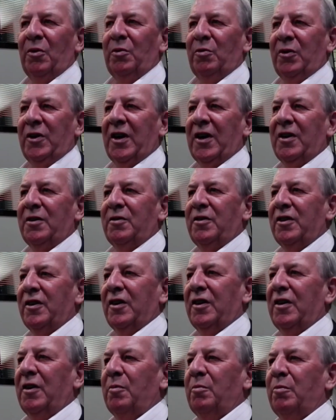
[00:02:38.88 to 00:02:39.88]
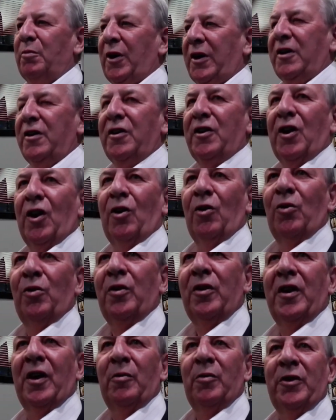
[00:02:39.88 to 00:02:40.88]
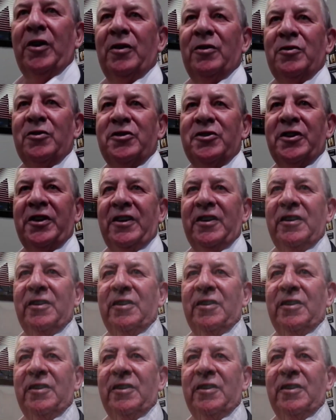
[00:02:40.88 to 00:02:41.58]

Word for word: We, had uh, Beccy Cole come here and sing